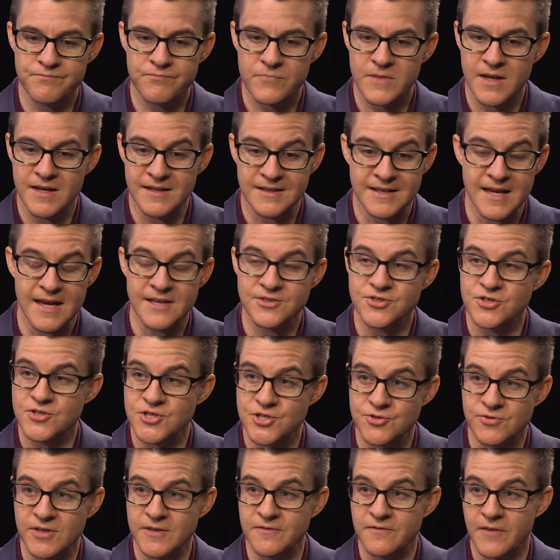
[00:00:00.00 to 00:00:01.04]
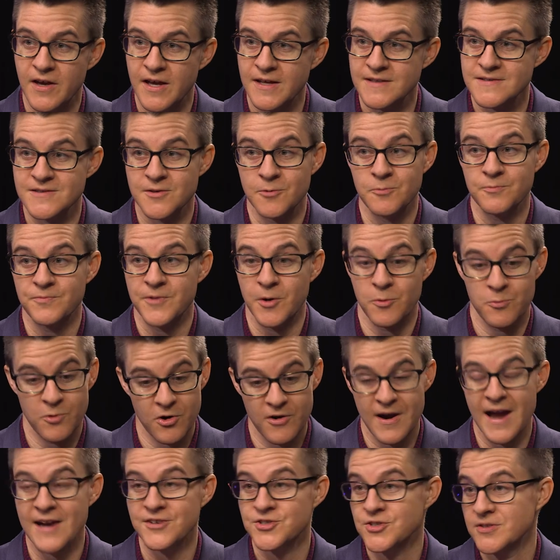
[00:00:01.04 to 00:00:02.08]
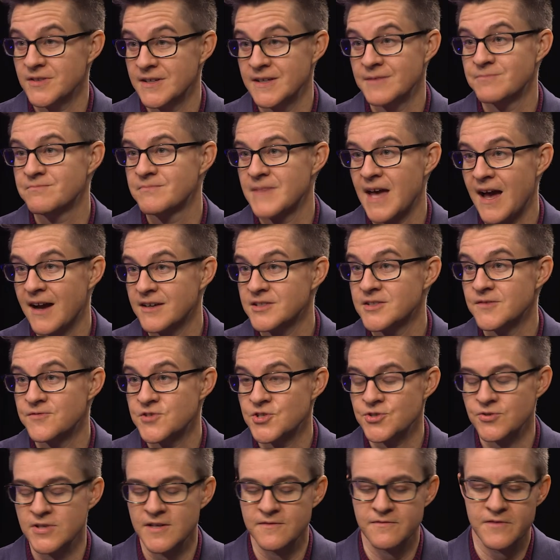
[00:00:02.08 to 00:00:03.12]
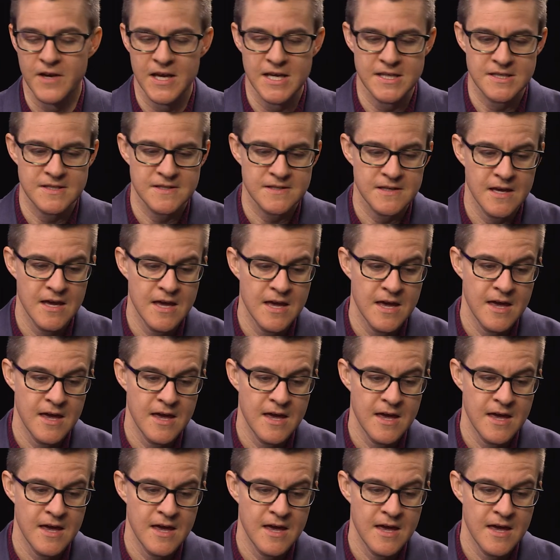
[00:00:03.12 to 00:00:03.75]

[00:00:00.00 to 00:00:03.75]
engage in street fights. There were actually active street fights,